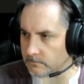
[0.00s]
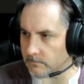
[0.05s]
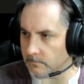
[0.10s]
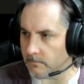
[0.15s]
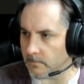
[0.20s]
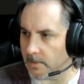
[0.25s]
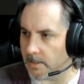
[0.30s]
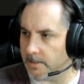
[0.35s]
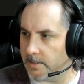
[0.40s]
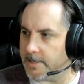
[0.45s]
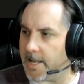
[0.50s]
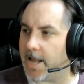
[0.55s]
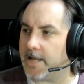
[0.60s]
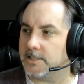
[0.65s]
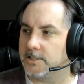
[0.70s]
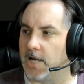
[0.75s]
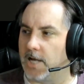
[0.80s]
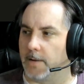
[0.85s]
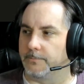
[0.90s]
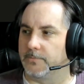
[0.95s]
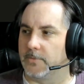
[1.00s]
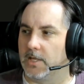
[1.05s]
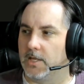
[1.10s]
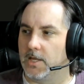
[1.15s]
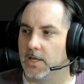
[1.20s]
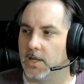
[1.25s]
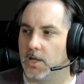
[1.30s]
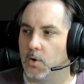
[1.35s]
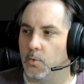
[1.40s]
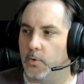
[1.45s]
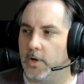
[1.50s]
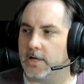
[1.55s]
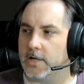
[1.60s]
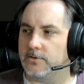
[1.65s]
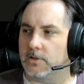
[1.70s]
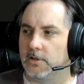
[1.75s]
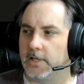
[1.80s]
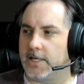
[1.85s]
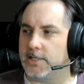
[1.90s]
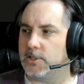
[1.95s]
Next up, we have the
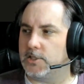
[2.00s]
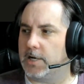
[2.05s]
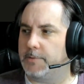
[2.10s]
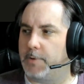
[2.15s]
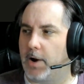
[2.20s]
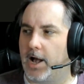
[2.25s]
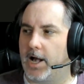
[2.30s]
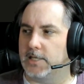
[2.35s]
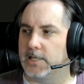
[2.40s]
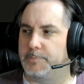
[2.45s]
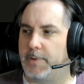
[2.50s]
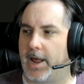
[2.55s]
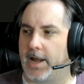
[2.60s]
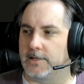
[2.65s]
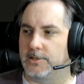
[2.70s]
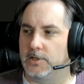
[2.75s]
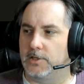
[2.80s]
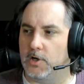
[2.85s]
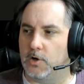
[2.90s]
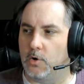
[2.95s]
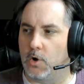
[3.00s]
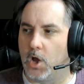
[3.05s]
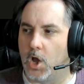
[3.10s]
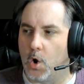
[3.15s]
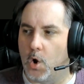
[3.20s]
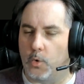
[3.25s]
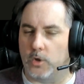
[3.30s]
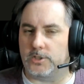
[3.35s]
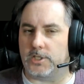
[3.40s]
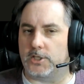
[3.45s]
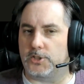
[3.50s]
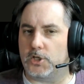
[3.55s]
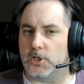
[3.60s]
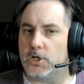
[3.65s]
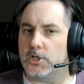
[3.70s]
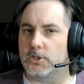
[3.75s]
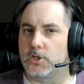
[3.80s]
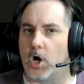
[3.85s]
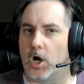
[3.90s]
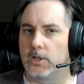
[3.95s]
Legendary Pilots Pack 2, which they should have just
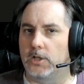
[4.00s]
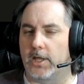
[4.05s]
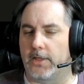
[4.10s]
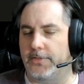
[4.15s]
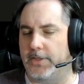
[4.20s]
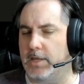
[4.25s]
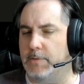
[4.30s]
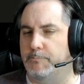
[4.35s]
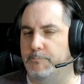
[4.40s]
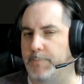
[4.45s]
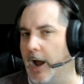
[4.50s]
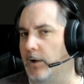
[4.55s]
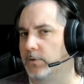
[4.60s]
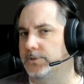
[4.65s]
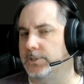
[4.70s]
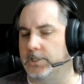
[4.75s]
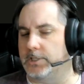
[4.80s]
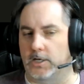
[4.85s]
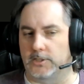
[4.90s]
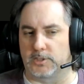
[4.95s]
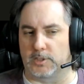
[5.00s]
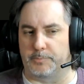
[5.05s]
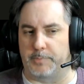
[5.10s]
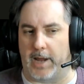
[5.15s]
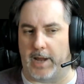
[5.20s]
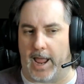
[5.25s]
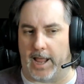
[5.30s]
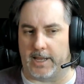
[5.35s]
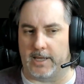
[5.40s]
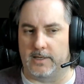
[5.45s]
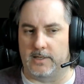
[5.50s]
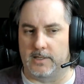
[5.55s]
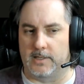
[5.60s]
called the Bounty Hunter Pack,